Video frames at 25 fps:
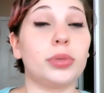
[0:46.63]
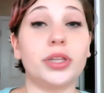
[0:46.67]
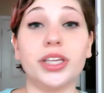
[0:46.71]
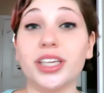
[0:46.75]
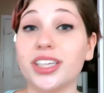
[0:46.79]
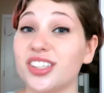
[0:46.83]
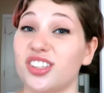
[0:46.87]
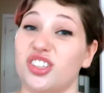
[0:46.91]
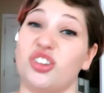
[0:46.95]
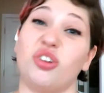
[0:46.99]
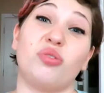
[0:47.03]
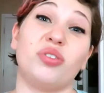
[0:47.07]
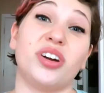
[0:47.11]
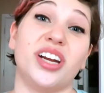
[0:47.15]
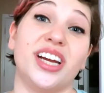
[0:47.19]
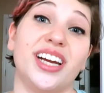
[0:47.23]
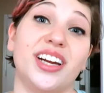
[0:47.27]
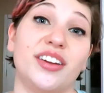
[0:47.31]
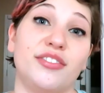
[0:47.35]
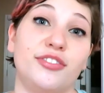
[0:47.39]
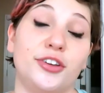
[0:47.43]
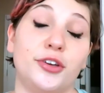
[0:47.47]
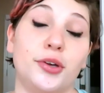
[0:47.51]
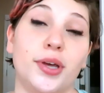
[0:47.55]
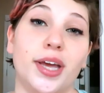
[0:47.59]
Please
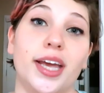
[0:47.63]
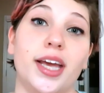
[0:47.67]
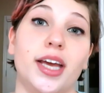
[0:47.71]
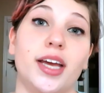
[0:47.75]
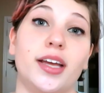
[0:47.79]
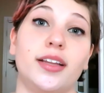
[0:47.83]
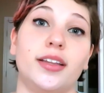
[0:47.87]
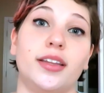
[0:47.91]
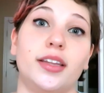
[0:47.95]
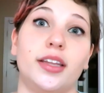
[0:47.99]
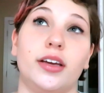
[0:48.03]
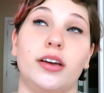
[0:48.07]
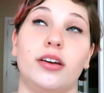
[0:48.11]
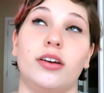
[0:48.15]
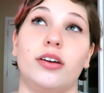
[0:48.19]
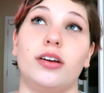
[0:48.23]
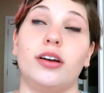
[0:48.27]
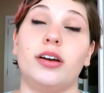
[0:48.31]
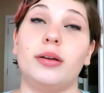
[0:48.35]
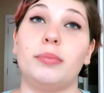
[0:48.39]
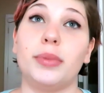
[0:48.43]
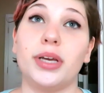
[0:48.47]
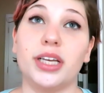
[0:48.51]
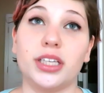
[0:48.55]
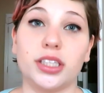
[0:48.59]
donate if you can. They're
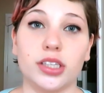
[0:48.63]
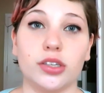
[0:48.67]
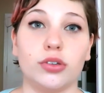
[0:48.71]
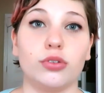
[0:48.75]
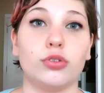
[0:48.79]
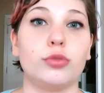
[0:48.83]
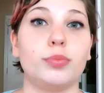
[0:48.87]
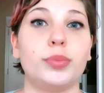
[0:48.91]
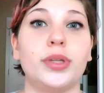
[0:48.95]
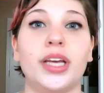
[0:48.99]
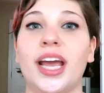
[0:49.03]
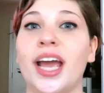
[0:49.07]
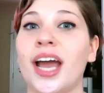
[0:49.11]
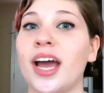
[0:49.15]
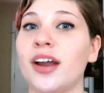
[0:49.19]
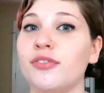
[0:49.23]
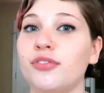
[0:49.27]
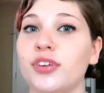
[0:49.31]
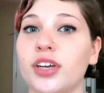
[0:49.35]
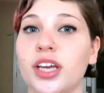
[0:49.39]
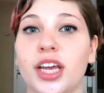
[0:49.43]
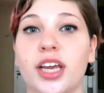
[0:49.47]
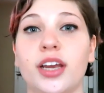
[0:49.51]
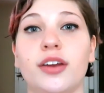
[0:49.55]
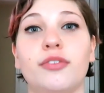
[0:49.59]
an amazing group. They
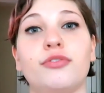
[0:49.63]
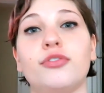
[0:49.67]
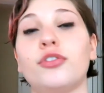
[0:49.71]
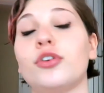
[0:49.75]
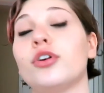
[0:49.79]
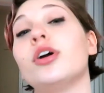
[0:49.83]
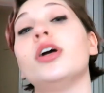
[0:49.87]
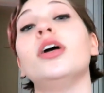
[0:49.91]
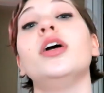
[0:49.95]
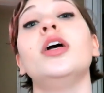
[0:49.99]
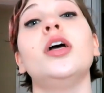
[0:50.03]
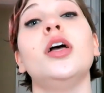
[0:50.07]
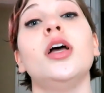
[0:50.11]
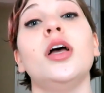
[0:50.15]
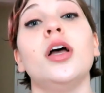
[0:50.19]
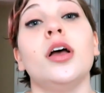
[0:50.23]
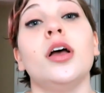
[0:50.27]
advocate for